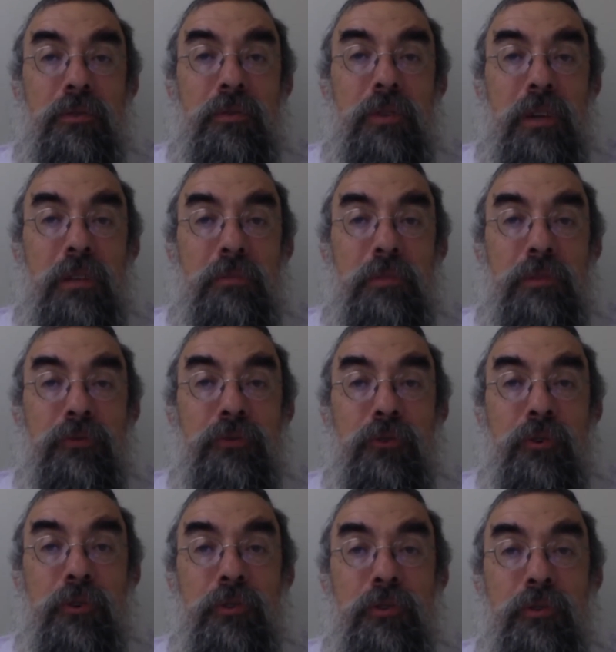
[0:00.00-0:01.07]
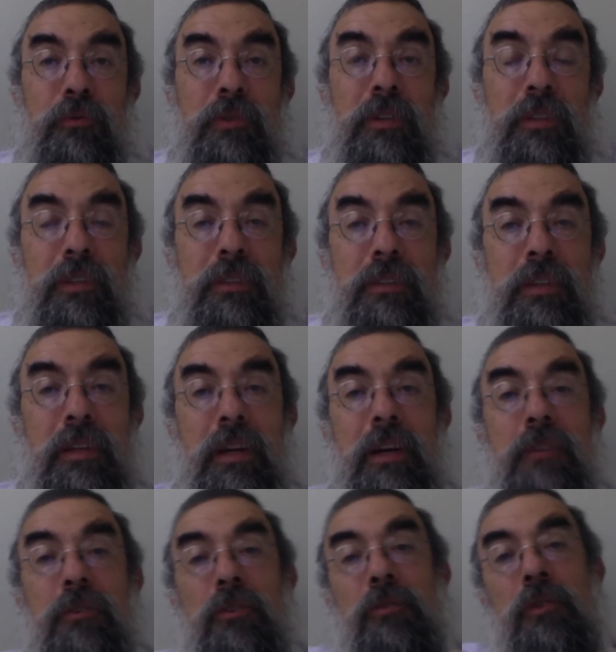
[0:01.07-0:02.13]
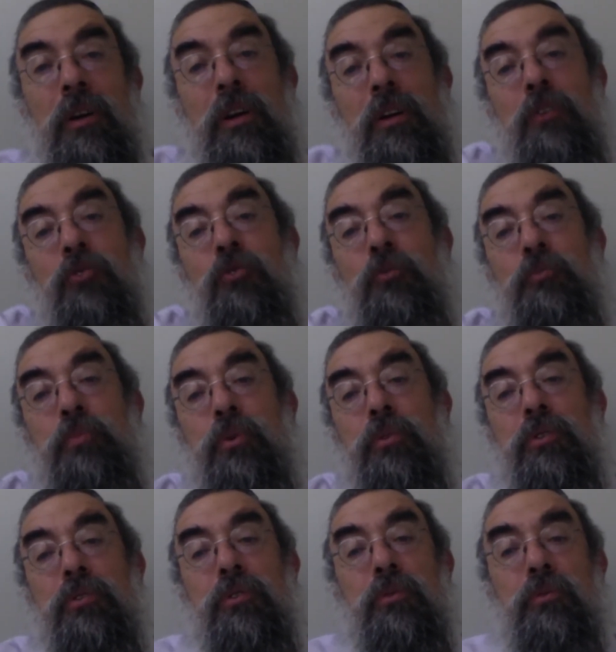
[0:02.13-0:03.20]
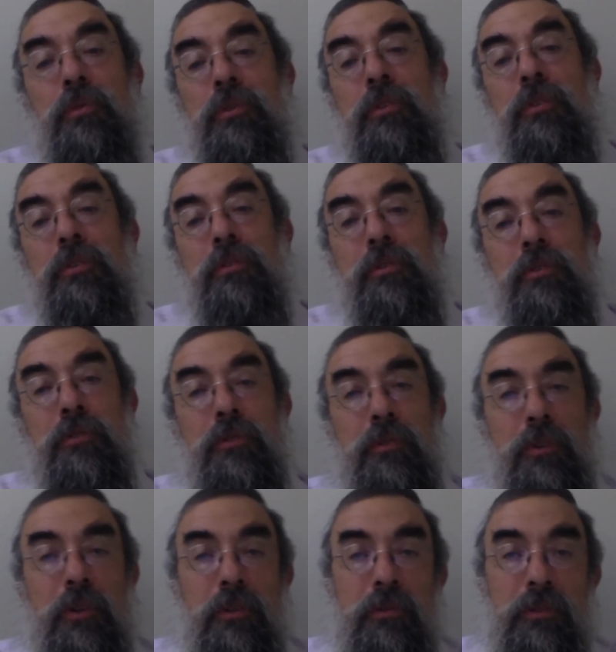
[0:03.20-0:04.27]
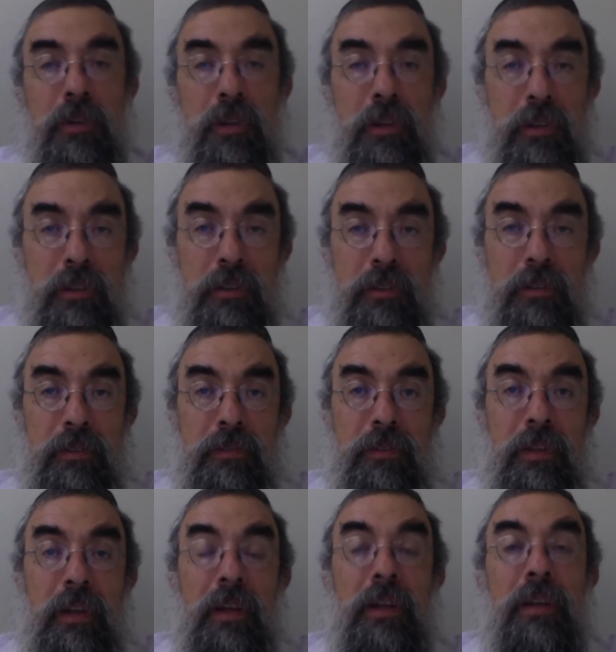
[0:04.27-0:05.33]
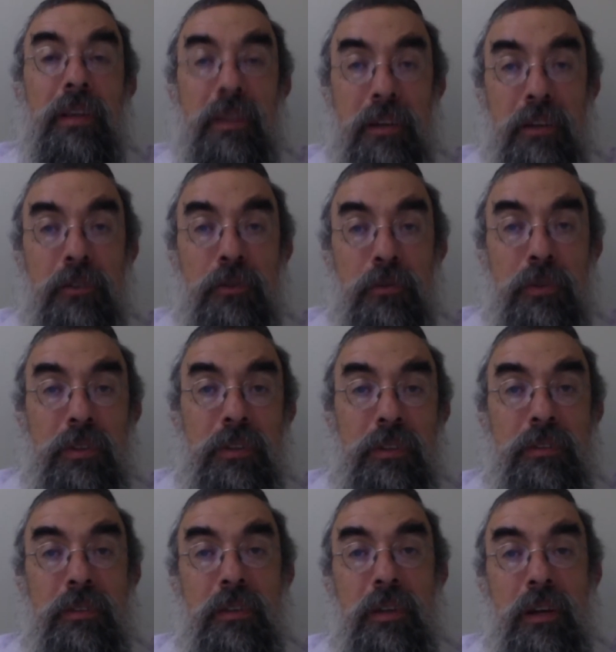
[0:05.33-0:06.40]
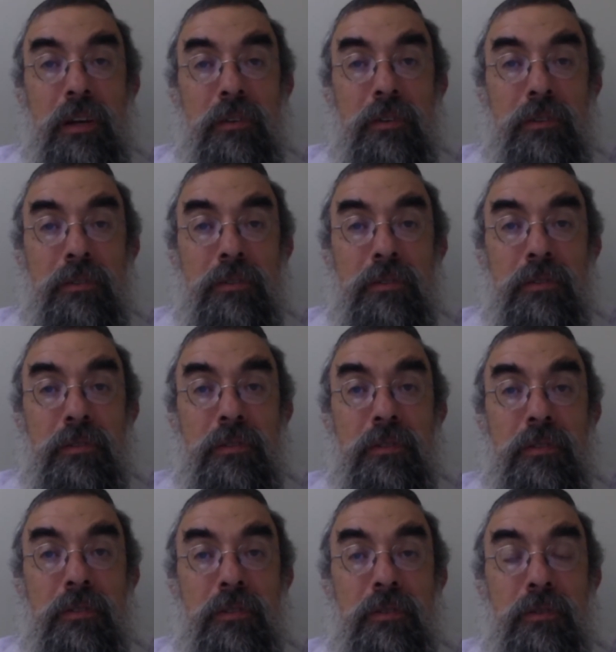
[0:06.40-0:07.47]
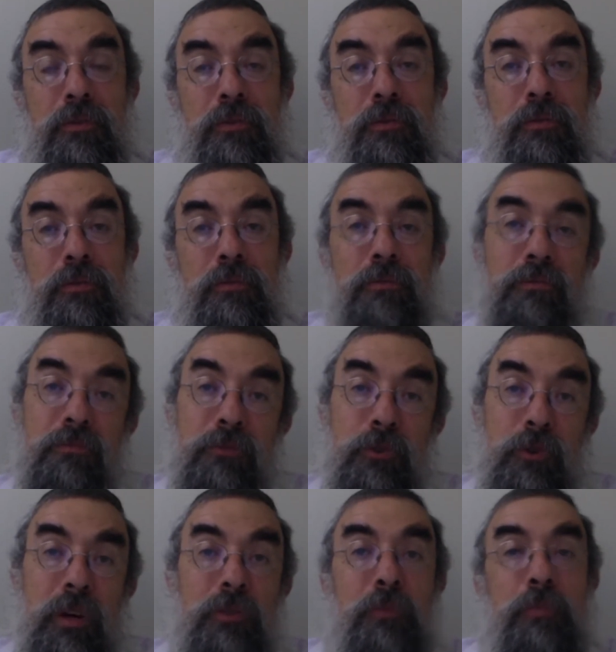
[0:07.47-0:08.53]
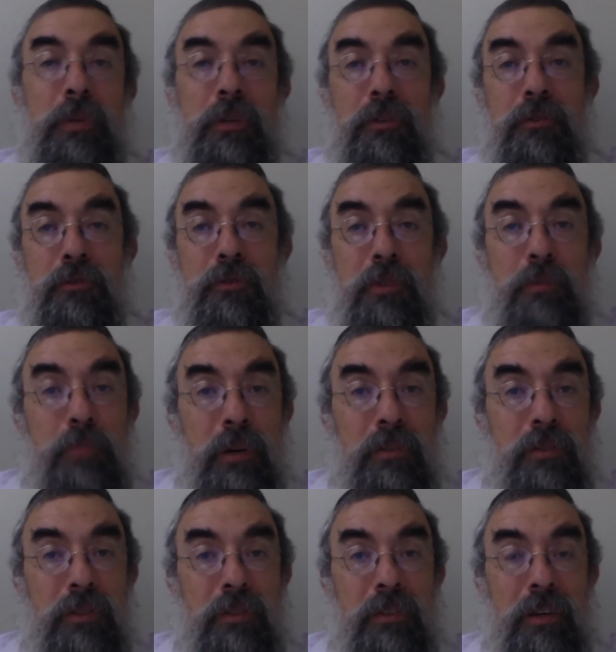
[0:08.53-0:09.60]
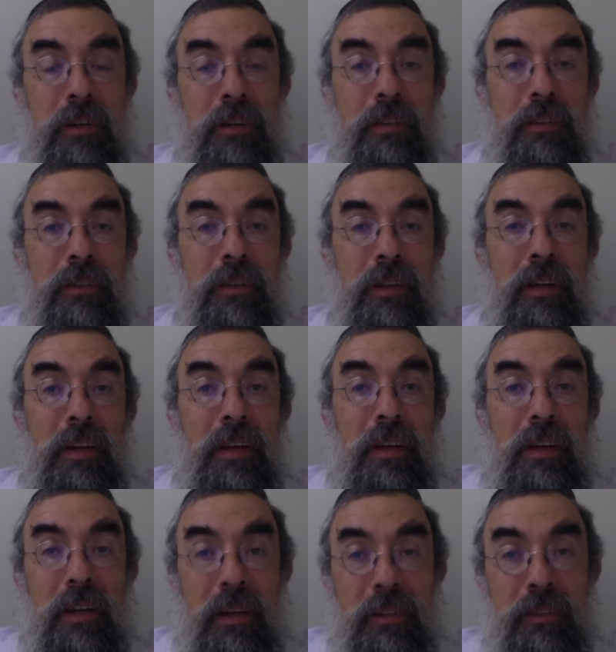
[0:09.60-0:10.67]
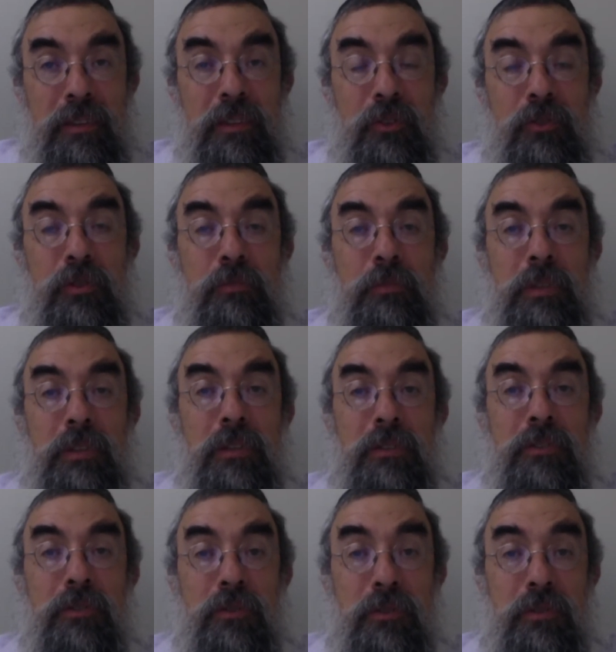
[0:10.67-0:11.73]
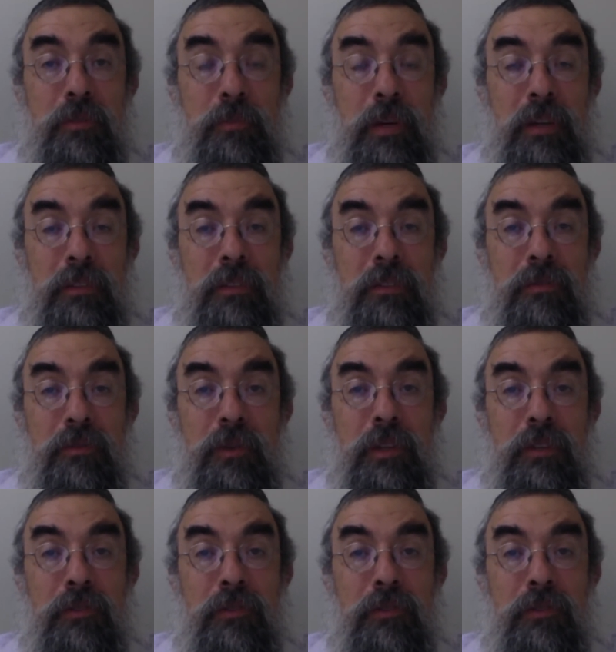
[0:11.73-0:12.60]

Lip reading: That is the objective of the arrow. Now, how can you do that? Before you release that arrow, you pull it towards your own heart. Then you release the arrow to try to pierce your opponent's heart.